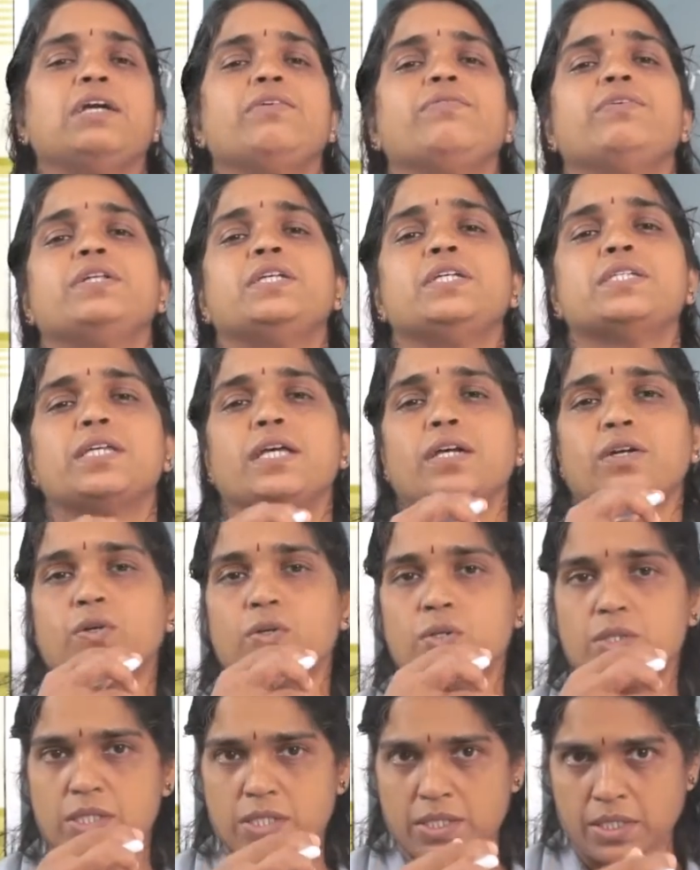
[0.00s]
If it is a
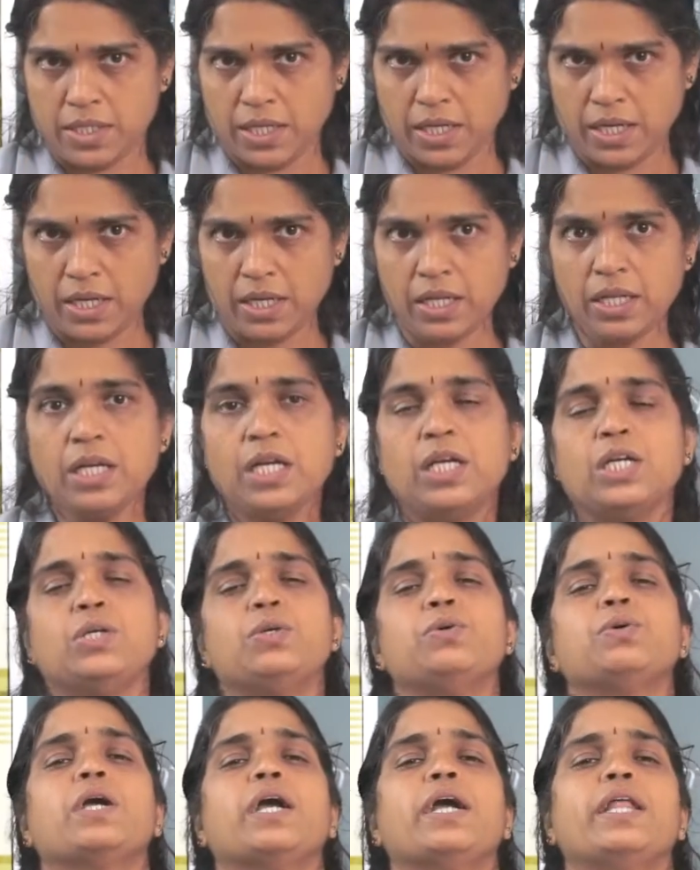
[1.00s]
question,
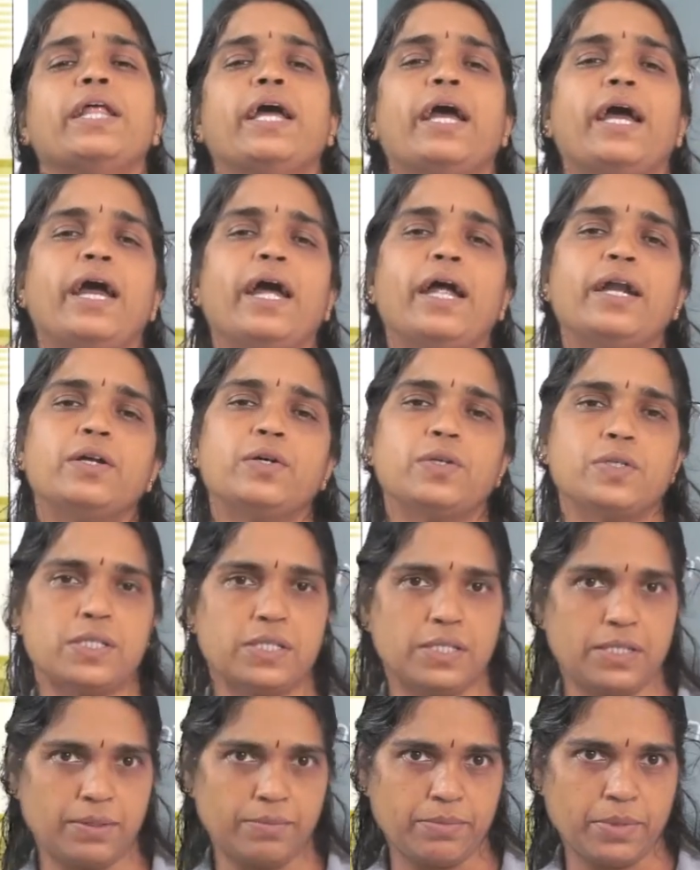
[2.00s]
you can add
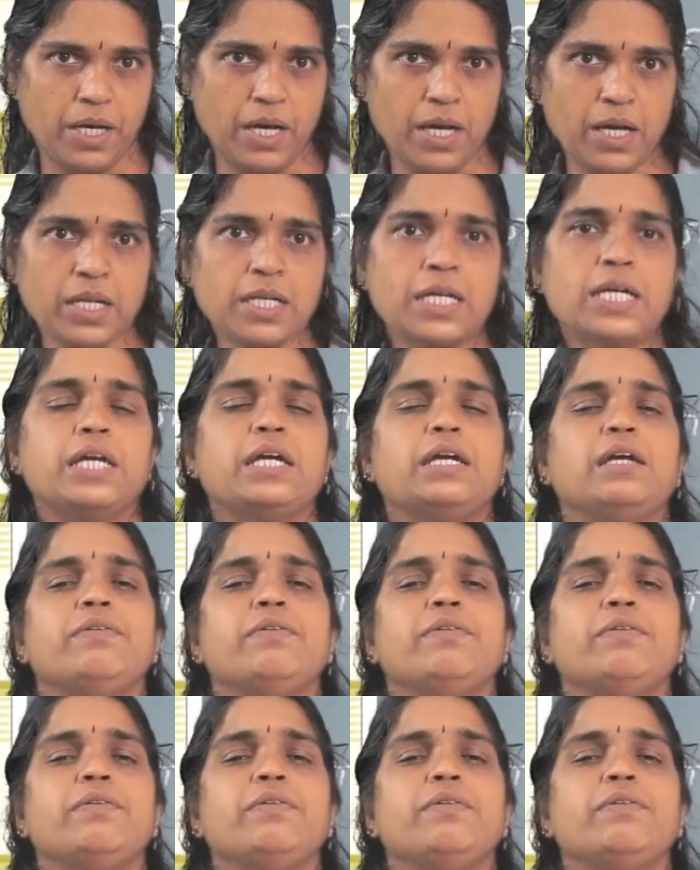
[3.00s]
question mark.